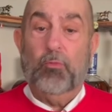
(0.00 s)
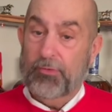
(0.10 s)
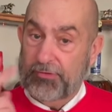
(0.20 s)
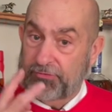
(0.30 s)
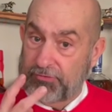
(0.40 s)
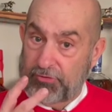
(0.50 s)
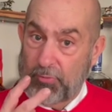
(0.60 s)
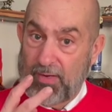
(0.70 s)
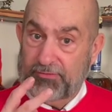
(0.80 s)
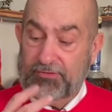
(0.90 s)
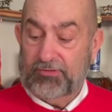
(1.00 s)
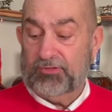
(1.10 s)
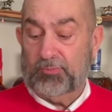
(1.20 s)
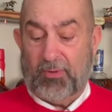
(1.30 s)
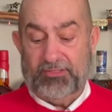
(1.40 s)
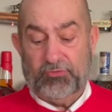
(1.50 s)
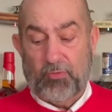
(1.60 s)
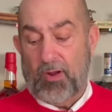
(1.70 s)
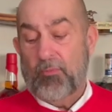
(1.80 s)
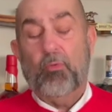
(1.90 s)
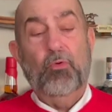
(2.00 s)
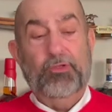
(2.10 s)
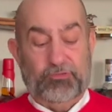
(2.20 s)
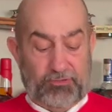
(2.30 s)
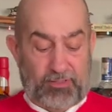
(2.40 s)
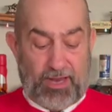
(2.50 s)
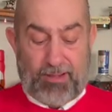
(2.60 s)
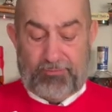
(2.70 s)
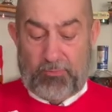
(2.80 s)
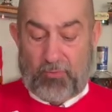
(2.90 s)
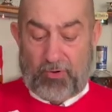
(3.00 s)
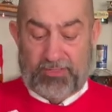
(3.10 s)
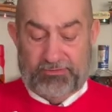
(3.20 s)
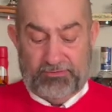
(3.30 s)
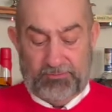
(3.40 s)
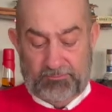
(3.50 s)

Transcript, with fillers: We're using two ounces of spiced rum. We're using Captain Morgan's.